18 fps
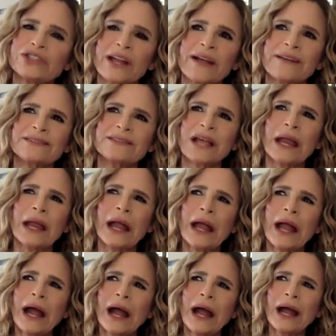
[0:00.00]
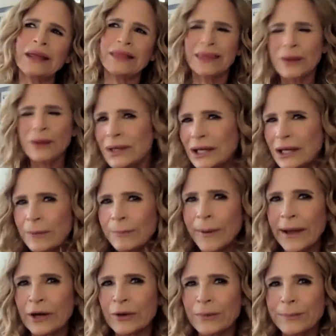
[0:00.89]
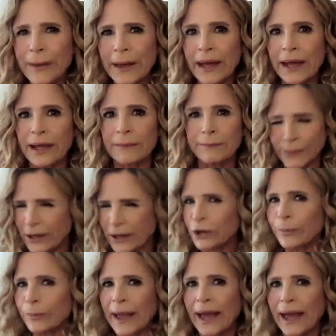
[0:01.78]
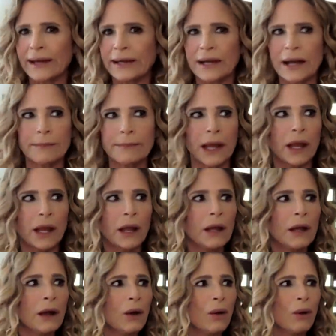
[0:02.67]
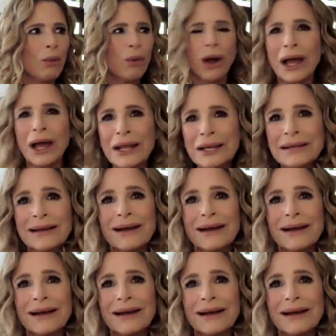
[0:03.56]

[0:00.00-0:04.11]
Kev's like, I think we need a better bed, bigger bed. And I'm like, what?